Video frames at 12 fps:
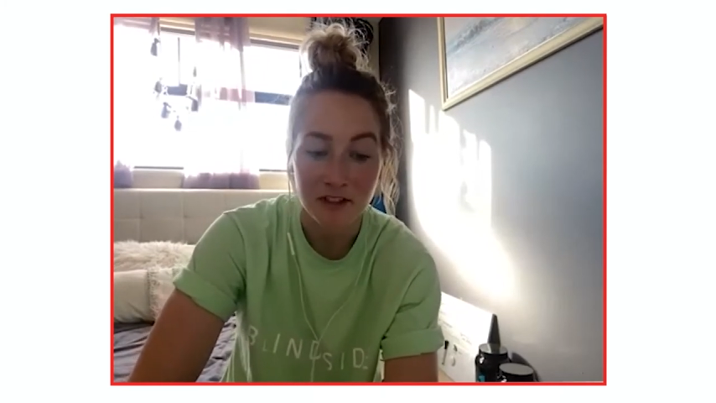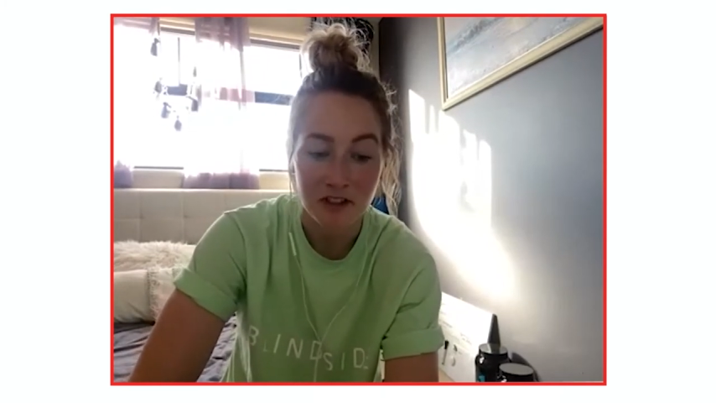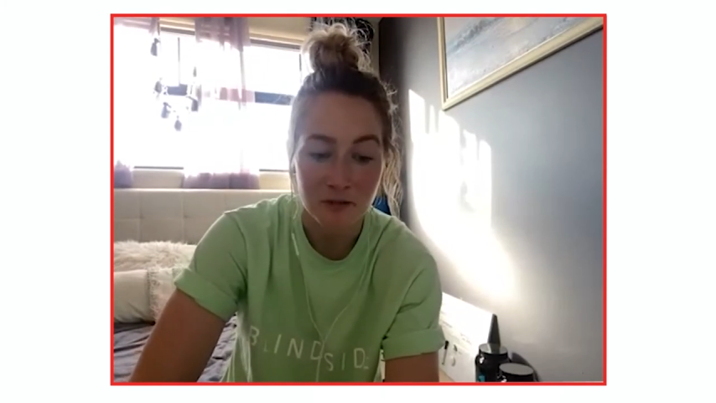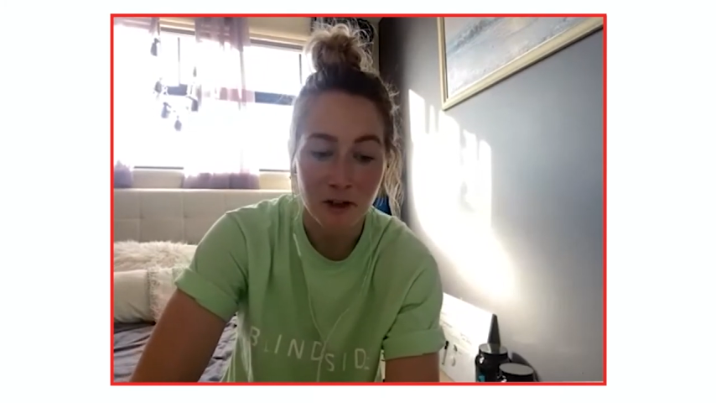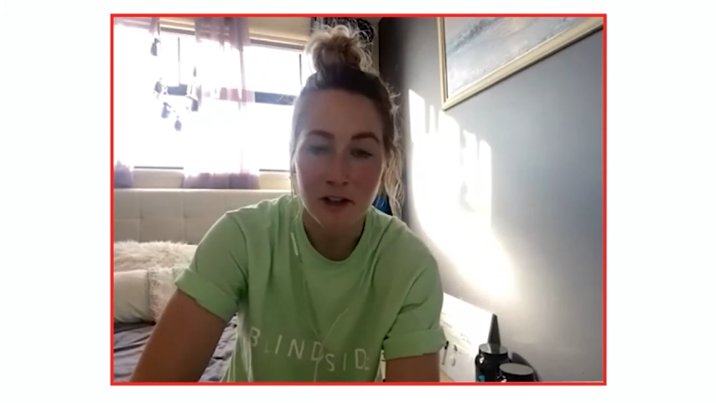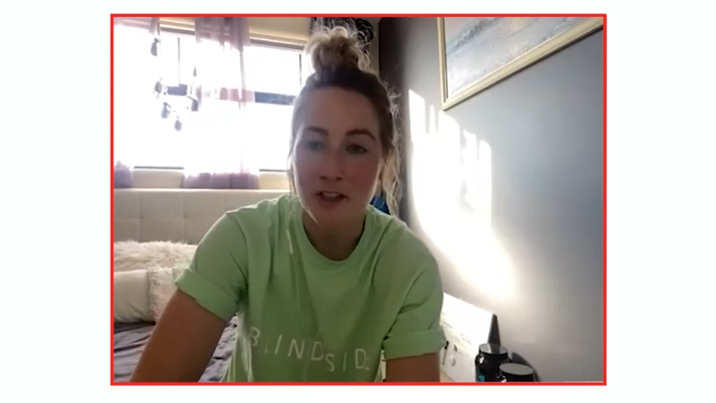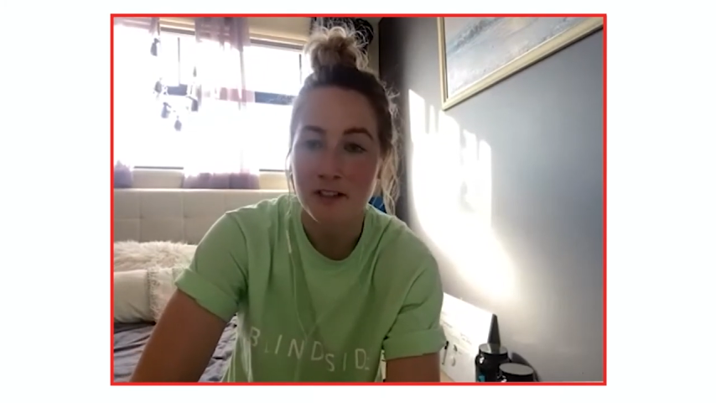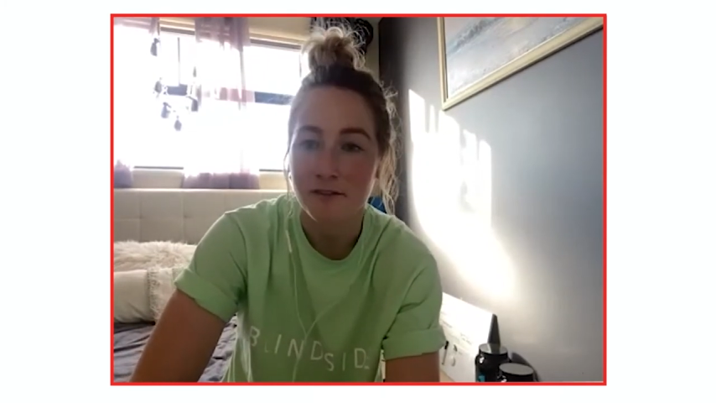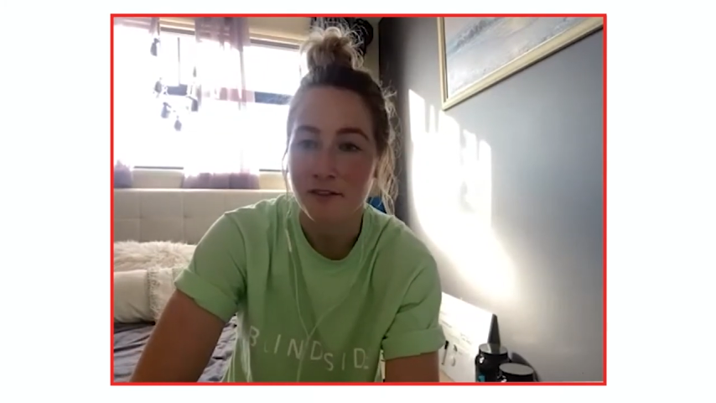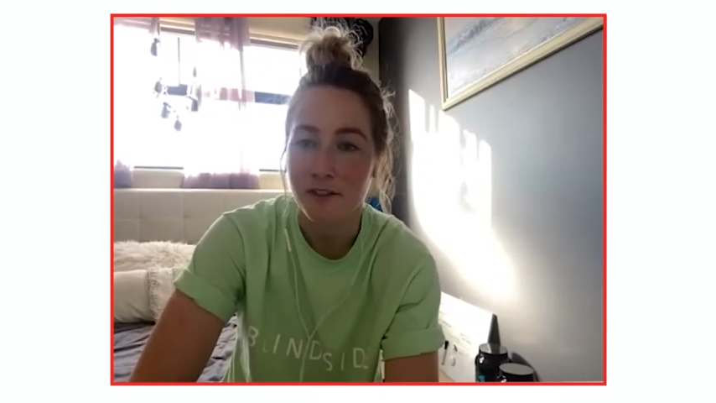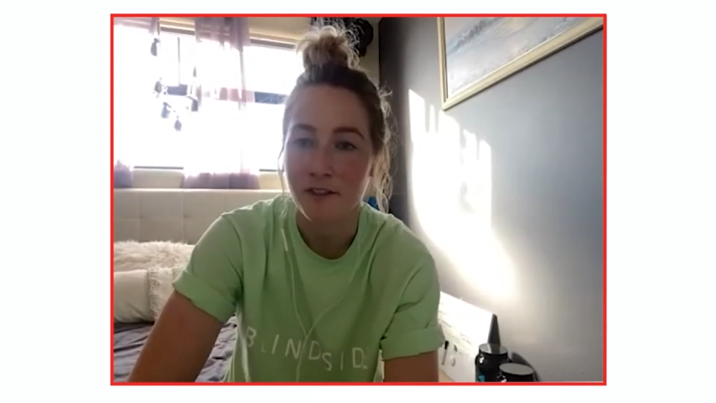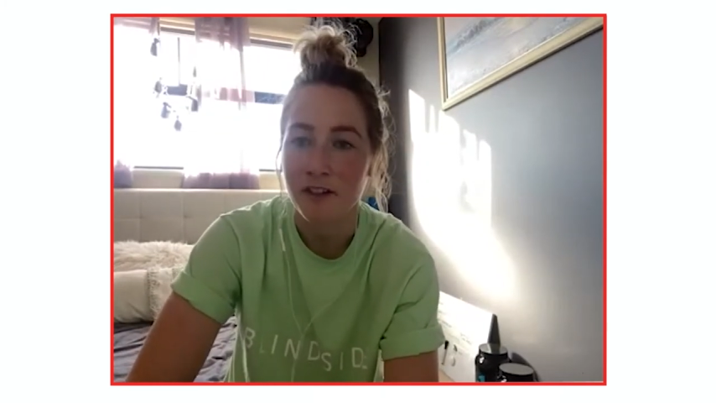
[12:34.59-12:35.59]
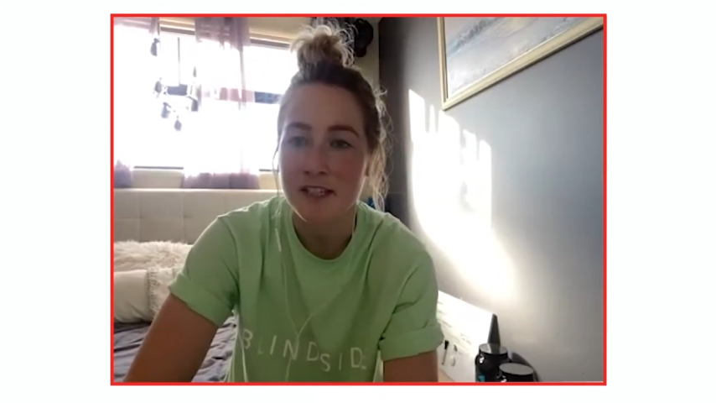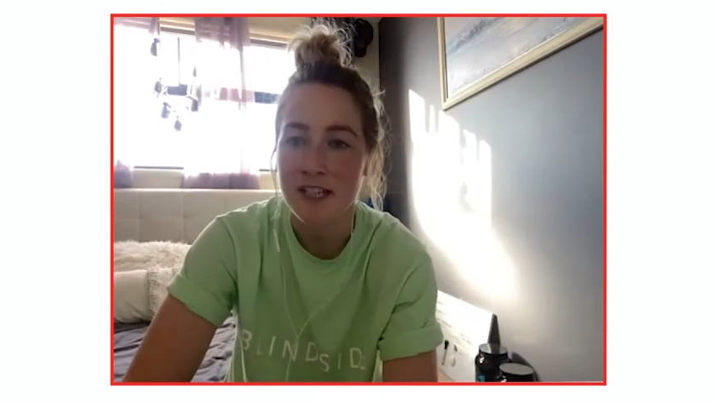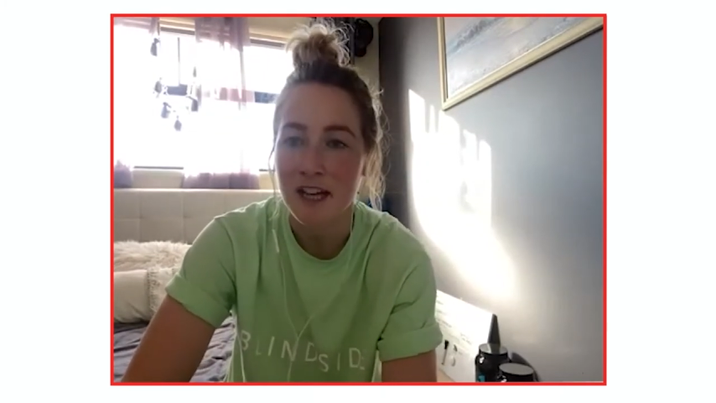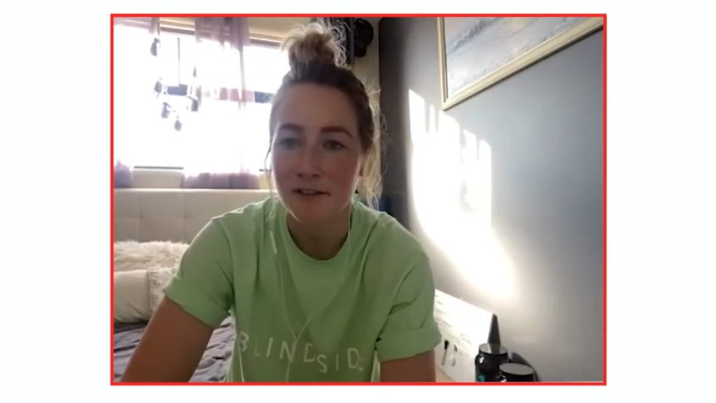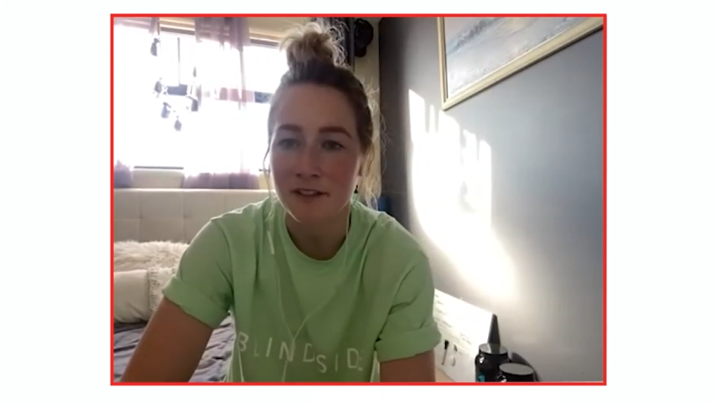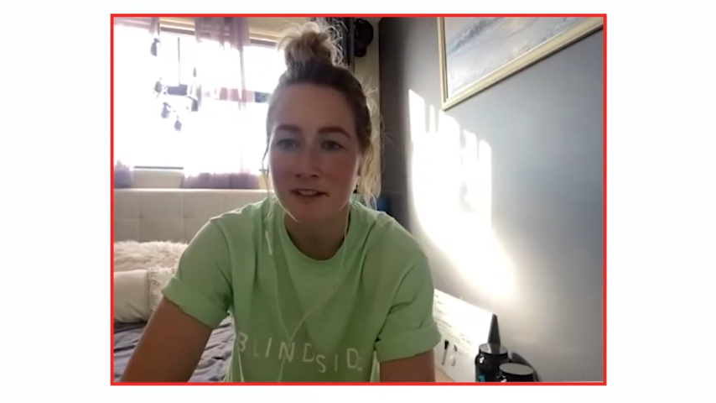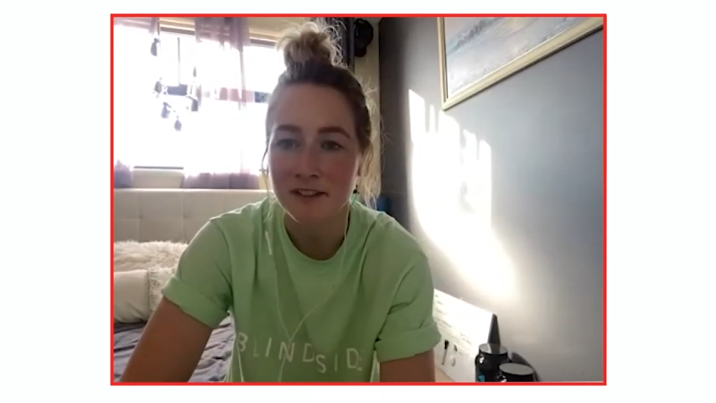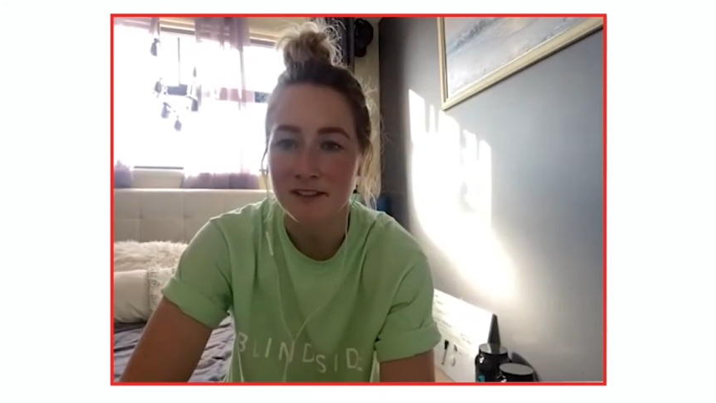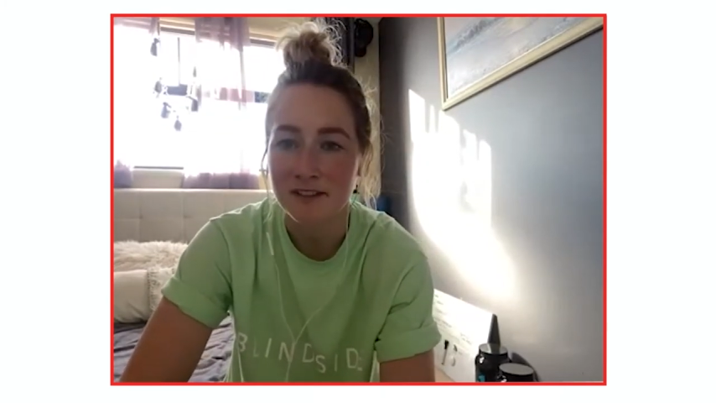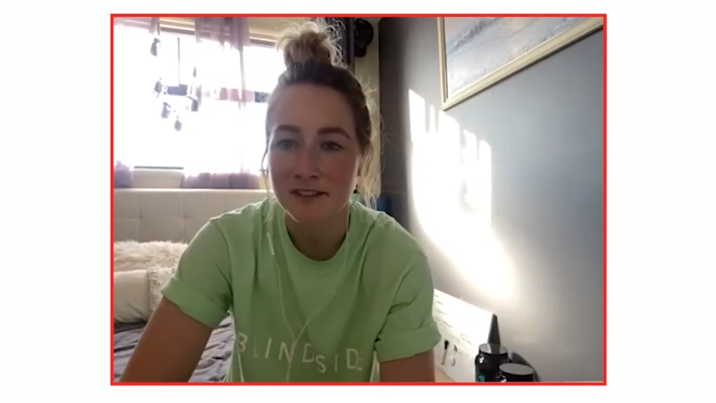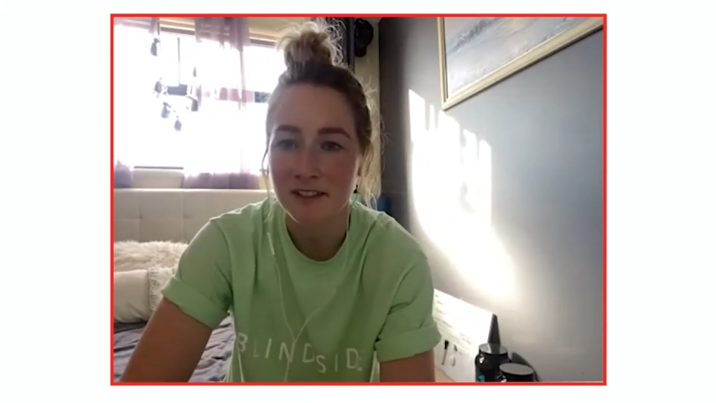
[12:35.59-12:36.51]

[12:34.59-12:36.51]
just watching for the first half and